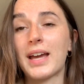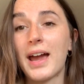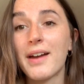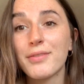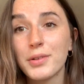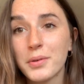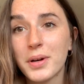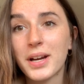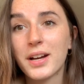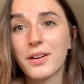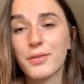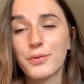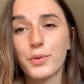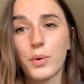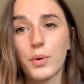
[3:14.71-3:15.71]
everywhere
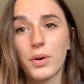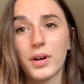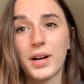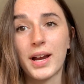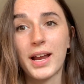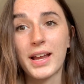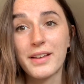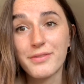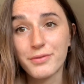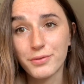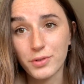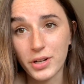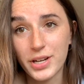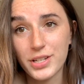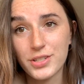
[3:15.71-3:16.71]
for a
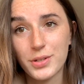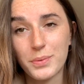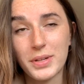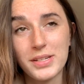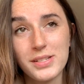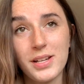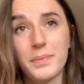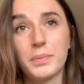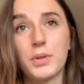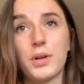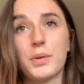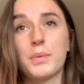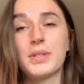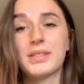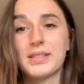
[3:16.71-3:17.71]
fridge and we ended up going
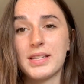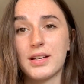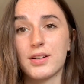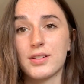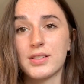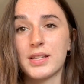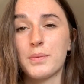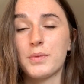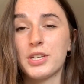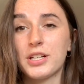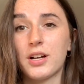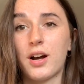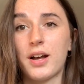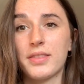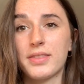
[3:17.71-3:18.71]
with Sears, and we got